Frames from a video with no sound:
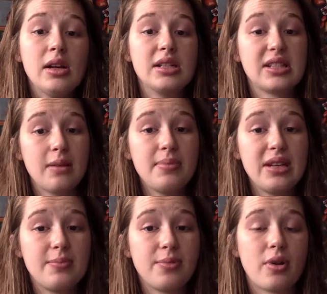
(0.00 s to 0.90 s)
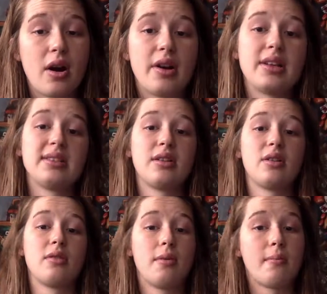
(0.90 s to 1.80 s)
Some people are
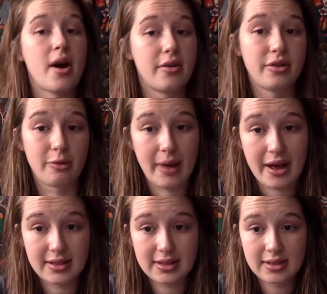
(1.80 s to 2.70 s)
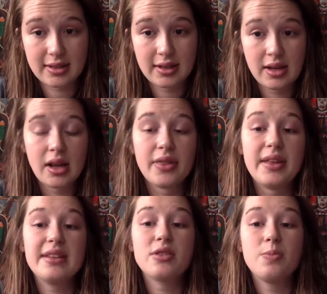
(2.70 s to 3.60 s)
considered monochromats.
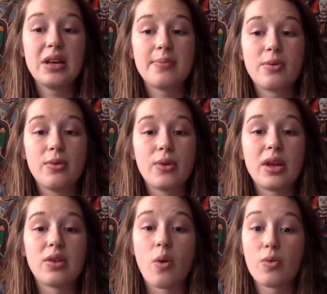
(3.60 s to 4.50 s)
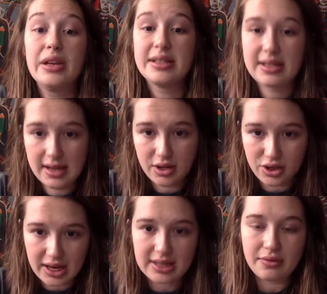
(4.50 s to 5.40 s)
These are people who can only see in
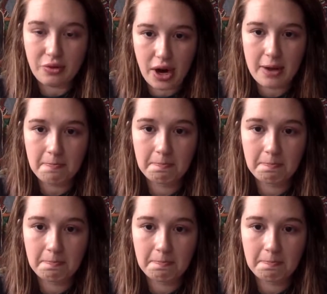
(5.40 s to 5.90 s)
shades of gray,